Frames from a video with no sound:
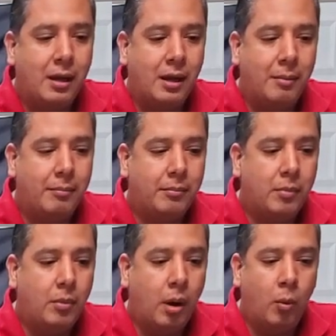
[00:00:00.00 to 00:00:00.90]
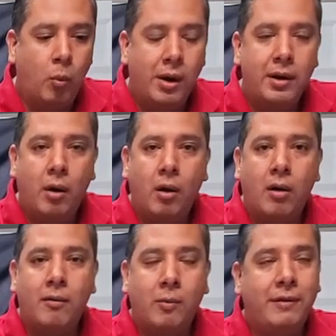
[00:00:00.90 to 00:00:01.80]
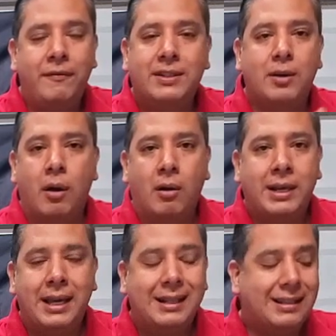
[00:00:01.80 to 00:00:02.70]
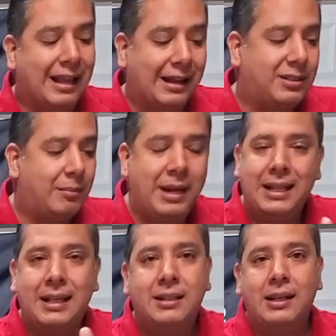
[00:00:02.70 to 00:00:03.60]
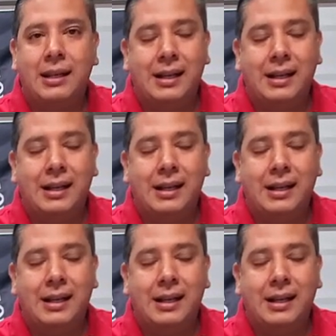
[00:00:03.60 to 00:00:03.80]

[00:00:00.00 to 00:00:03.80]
A one fits all kit, to me, that,